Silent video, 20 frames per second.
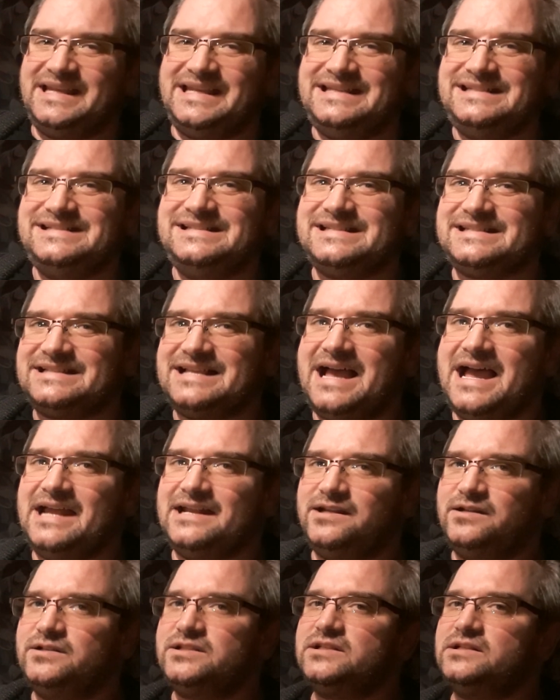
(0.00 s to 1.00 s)
inside,
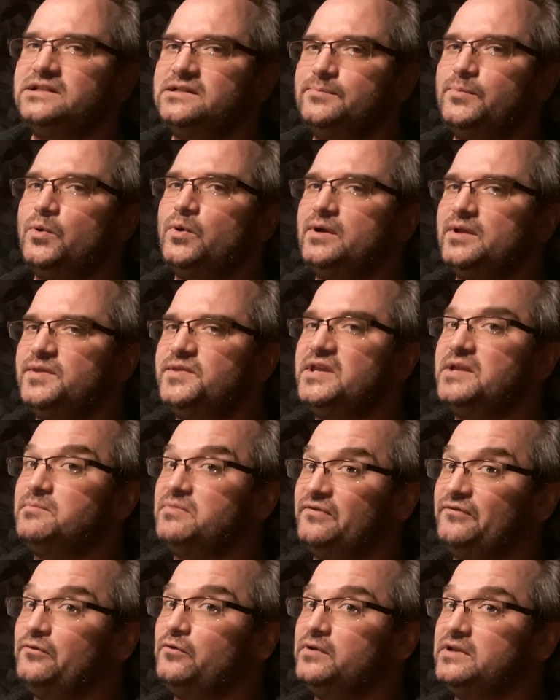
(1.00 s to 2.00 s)
here's an important thing.
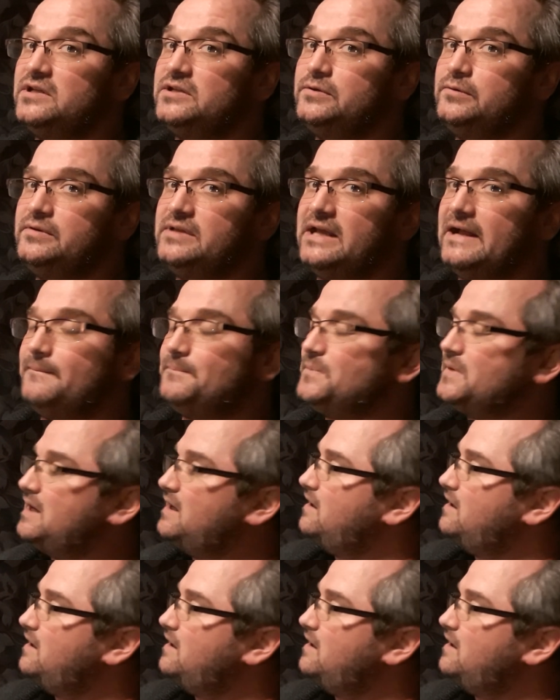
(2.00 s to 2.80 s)
Before you do that,